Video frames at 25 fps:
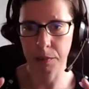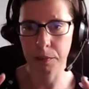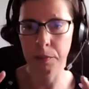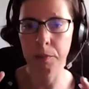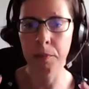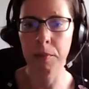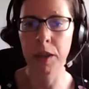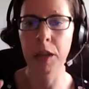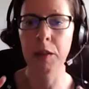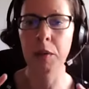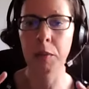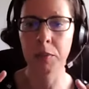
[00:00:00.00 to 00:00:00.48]

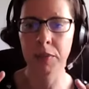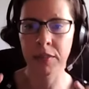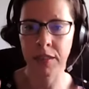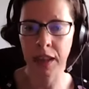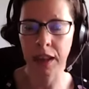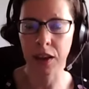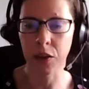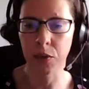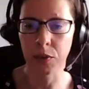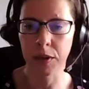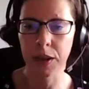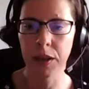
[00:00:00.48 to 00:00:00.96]
minimum
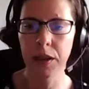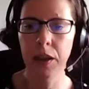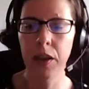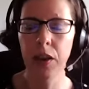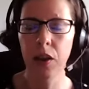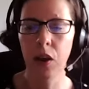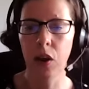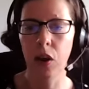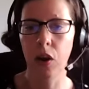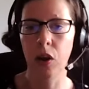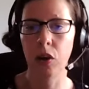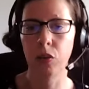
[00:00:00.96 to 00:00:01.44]
salary
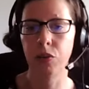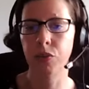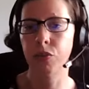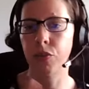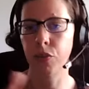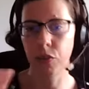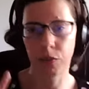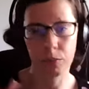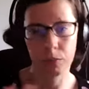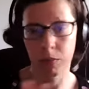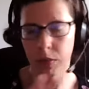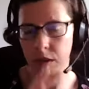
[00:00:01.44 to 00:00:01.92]
of,
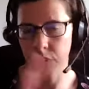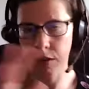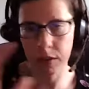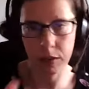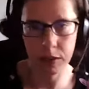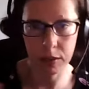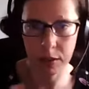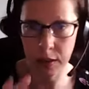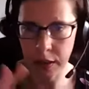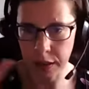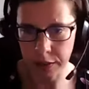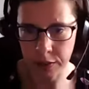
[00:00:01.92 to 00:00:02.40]

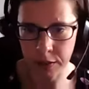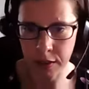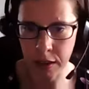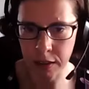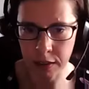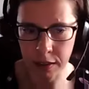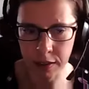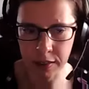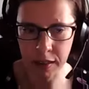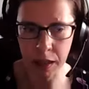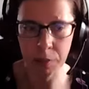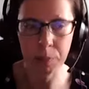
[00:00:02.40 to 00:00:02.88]
let's take
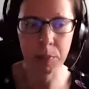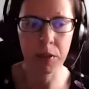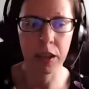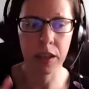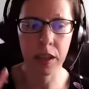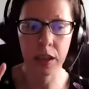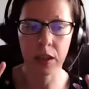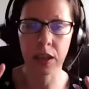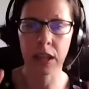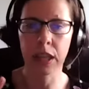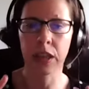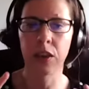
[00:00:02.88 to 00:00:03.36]
the example
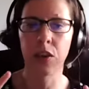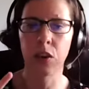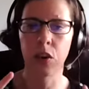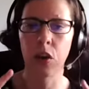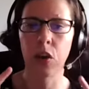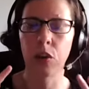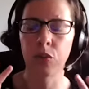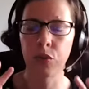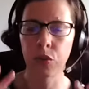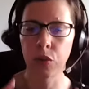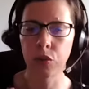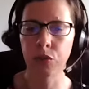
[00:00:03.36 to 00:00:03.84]
again here
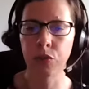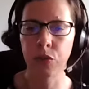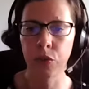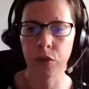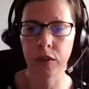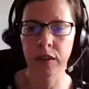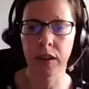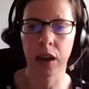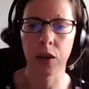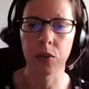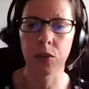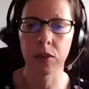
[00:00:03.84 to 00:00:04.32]
of your
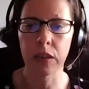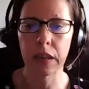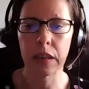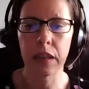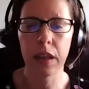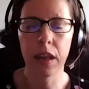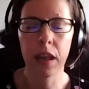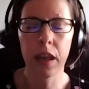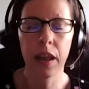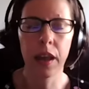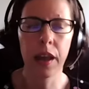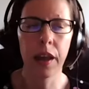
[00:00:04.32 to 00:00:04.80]
4,000.
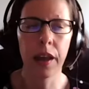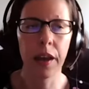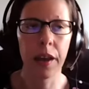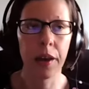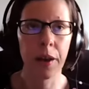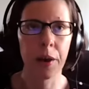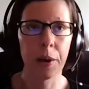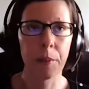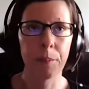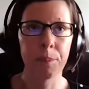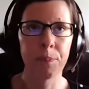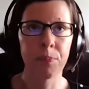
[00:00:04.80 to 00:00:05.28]

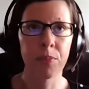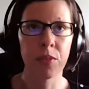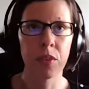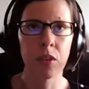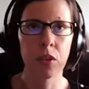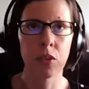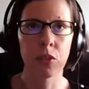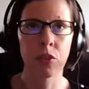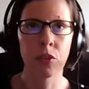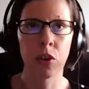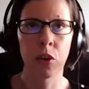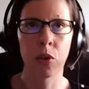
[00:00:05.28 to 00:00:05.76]

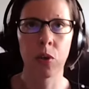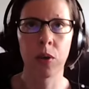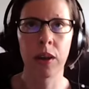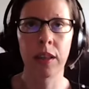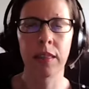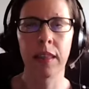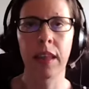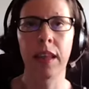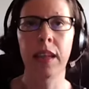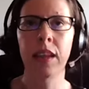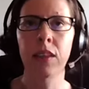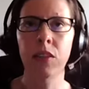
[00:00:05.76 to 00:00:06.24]
So,
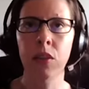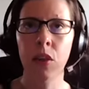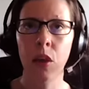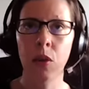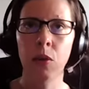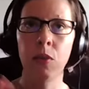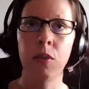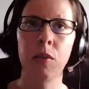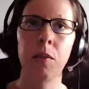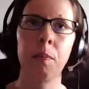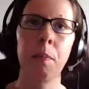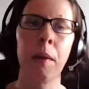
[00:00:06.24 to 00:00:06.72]
and then it's
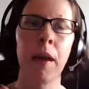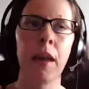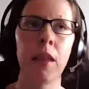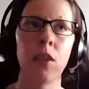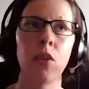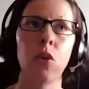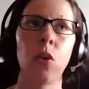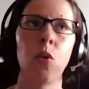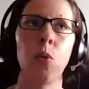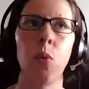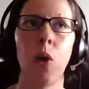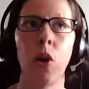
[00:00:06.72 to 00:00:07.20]
going to
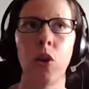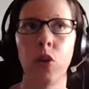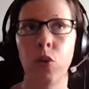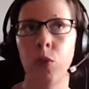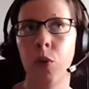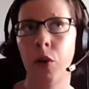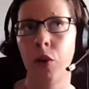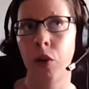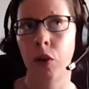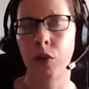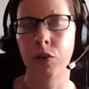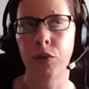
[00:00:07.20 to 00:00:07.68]
depend on what you
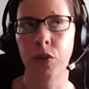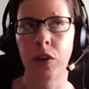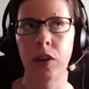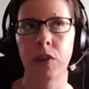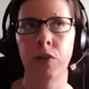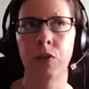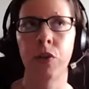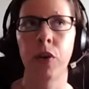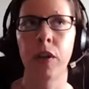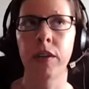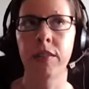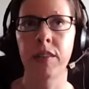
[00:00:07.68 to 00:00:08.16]
want to offer.
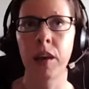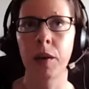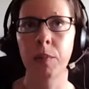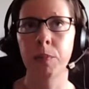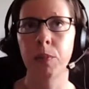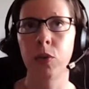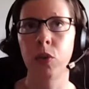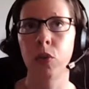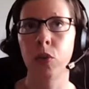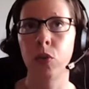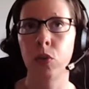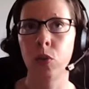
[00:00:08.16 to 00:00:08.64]
If, for
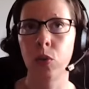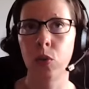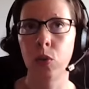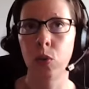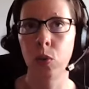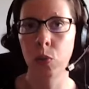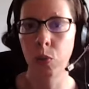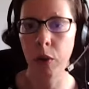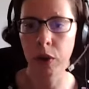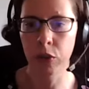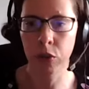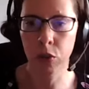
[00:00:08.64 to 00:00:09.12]
example, you
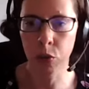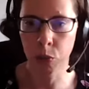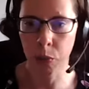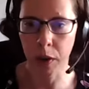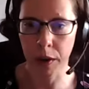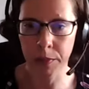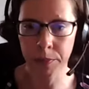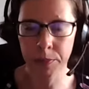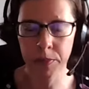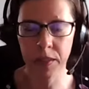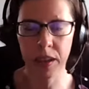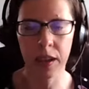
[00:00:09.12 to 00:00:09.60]
do
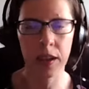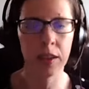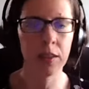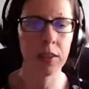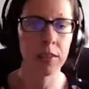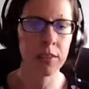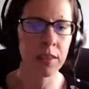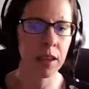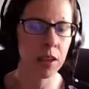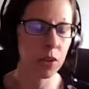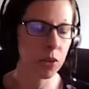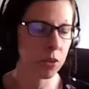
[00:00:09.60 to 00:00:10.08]
one-to-one and
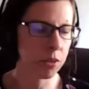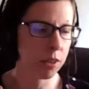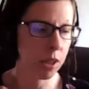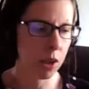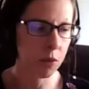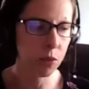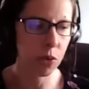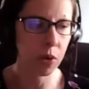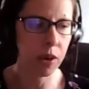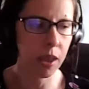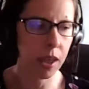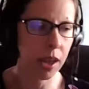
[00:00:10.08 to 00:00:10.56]
you tell
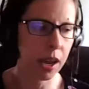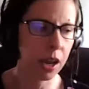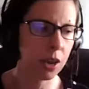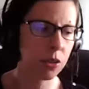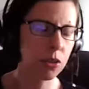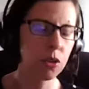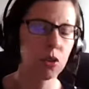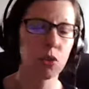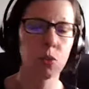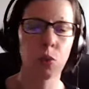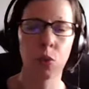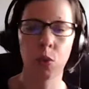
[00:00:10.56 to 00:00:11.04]
yourself, okay, I
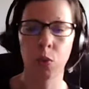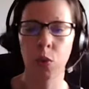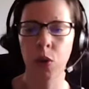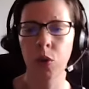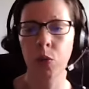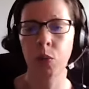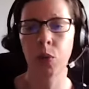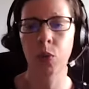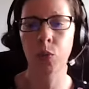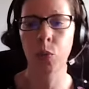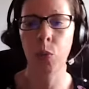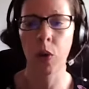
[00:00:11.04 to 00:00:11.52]
just want to
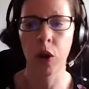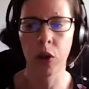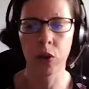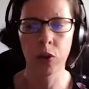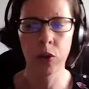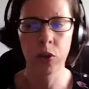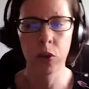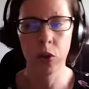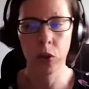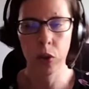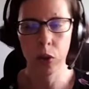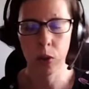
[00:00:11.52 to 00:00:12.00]
work with
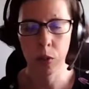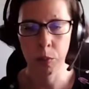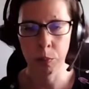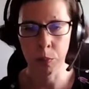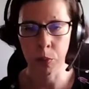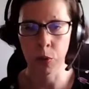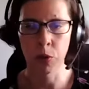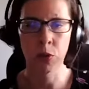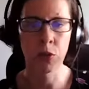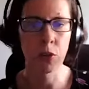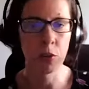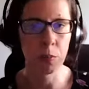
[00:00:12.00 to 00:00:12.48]
one
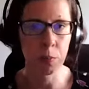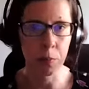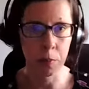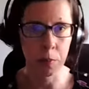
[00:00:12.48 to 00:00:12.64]
person